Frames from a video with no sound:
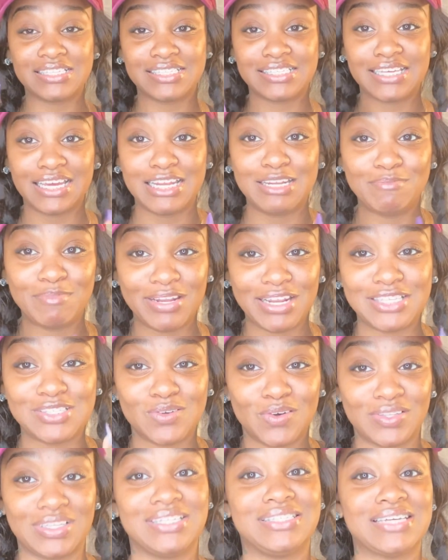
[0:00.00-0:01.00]
10 minutes
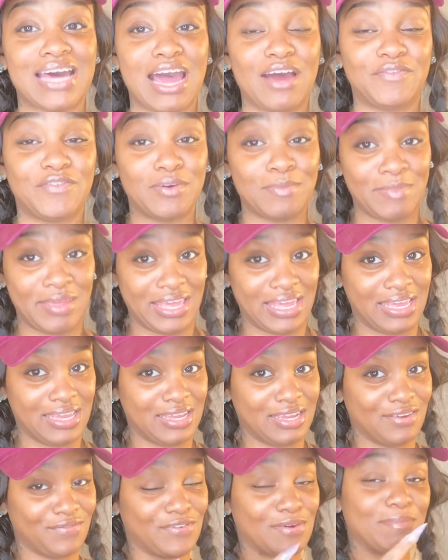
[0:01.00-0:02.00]
on the dot for me.
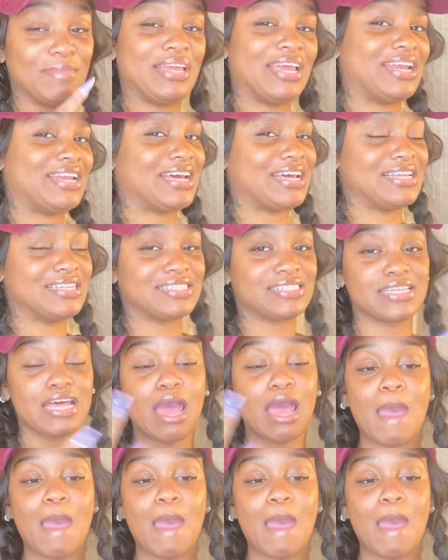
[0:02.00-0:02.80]
For me, it does.